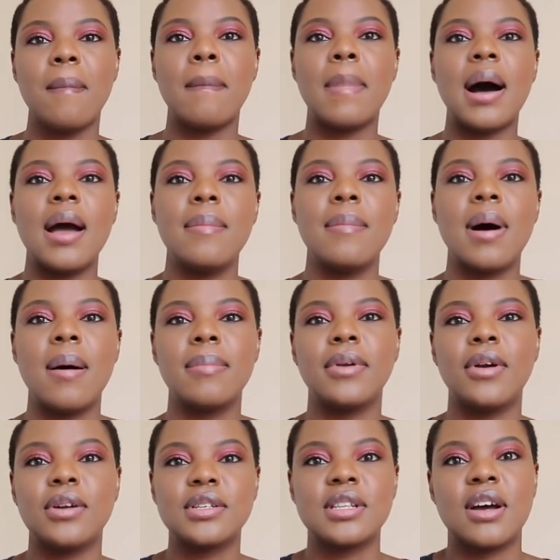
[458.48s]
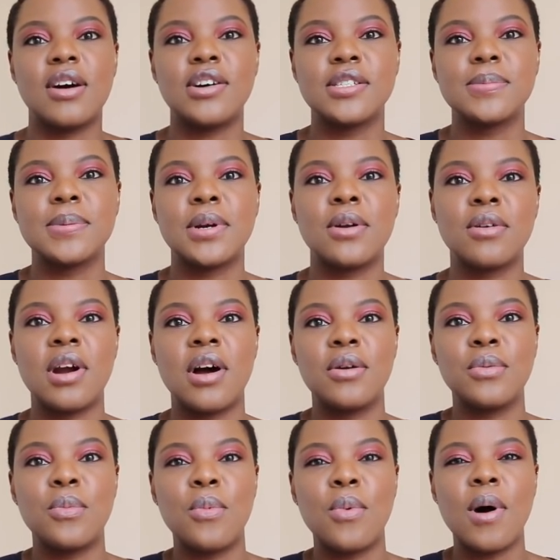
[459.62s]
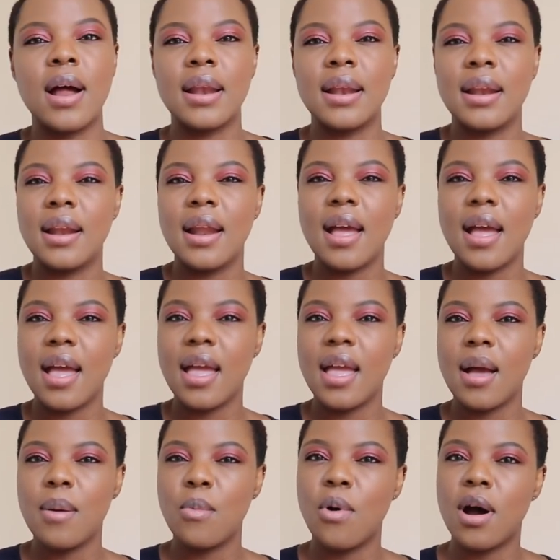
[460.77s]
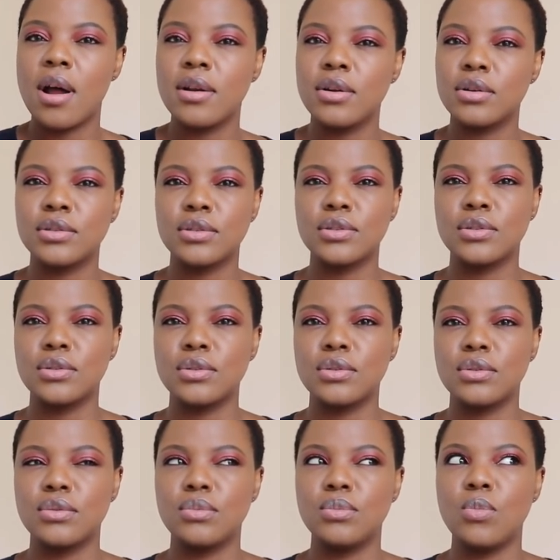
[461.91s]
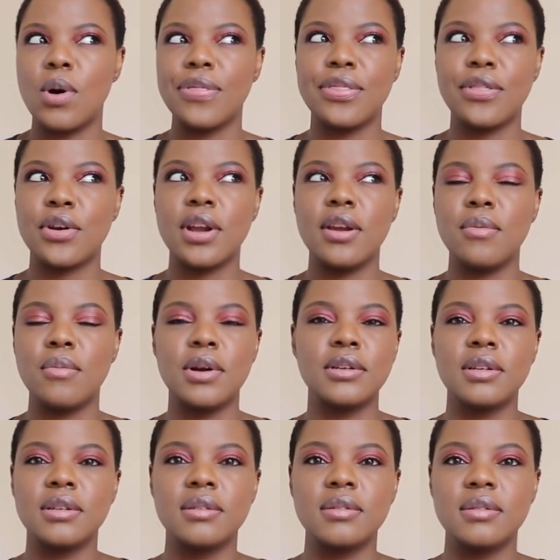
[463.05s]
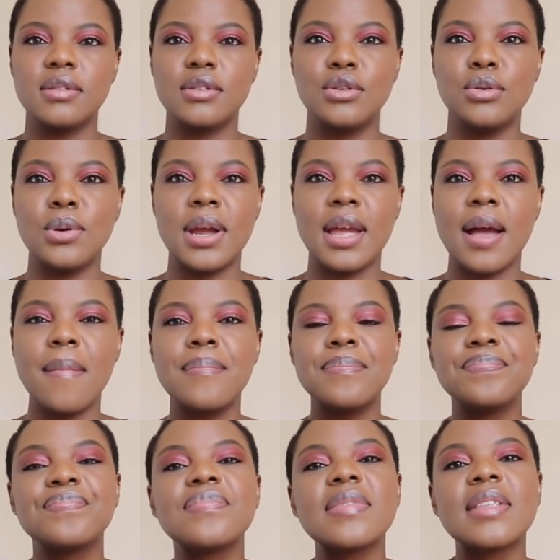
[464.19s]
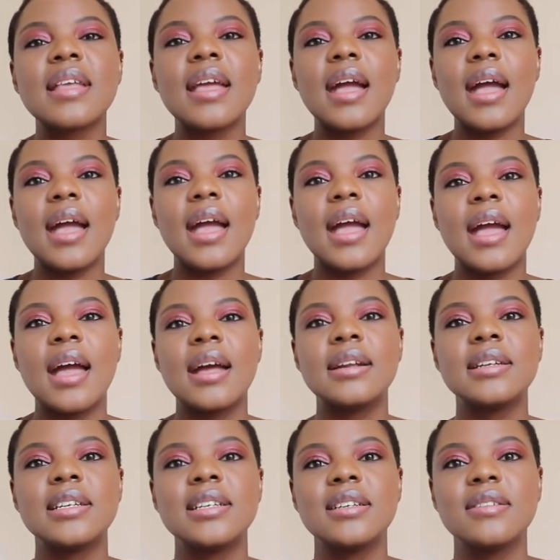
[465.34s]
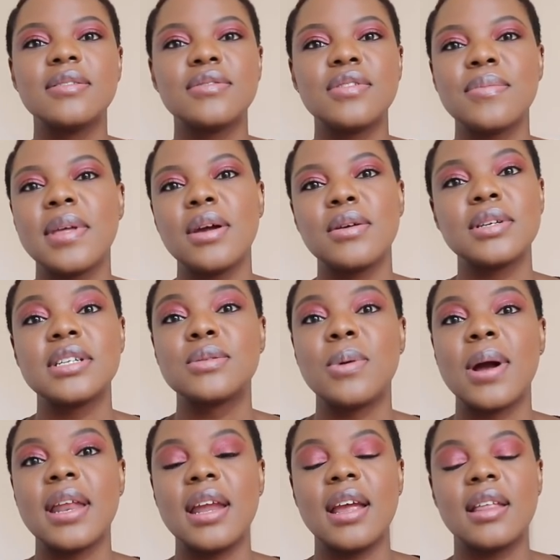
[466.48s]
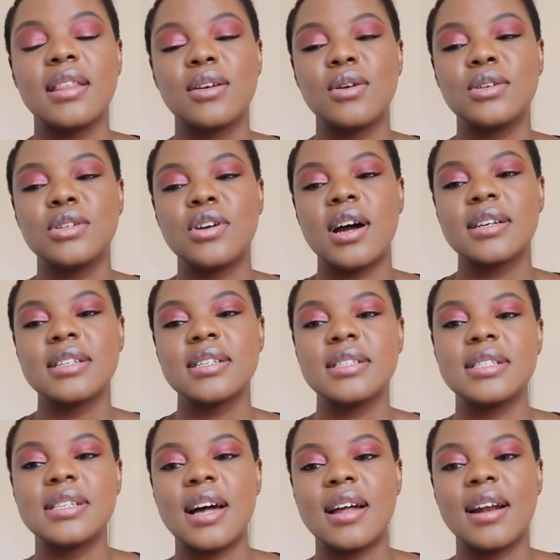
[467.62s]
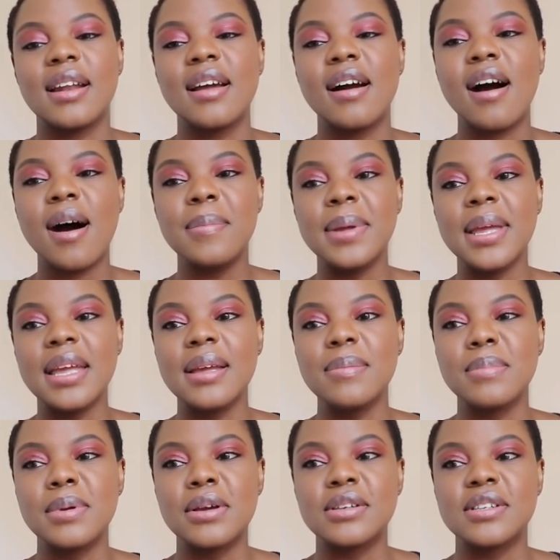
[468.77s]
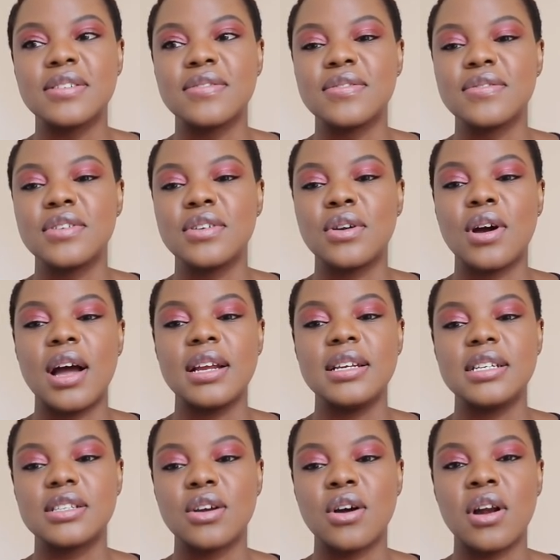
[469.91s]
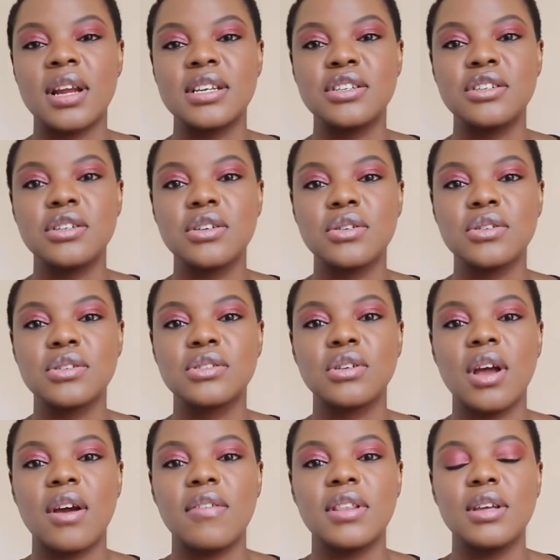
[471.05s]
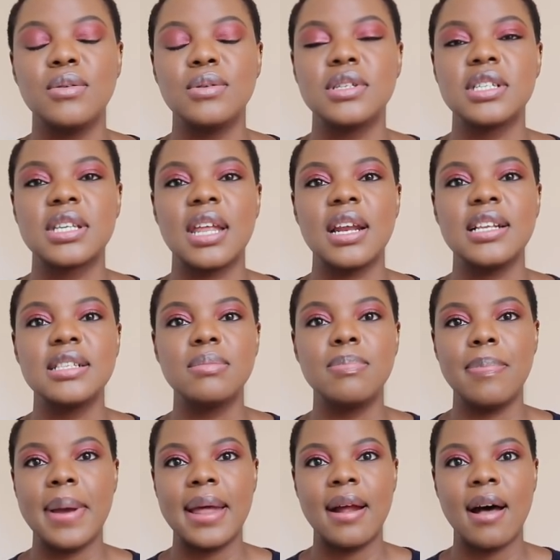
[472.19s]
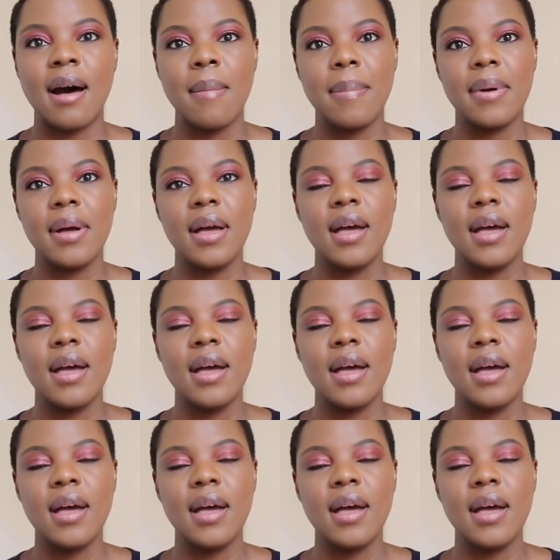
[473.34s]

My mom got to the hospital around 1 a.m., 1 or 1:30, 1, 2 a.m. And from there, I was just waiting and the contractions started coming because of, you know, I just got induced. So everything was just getting sped up.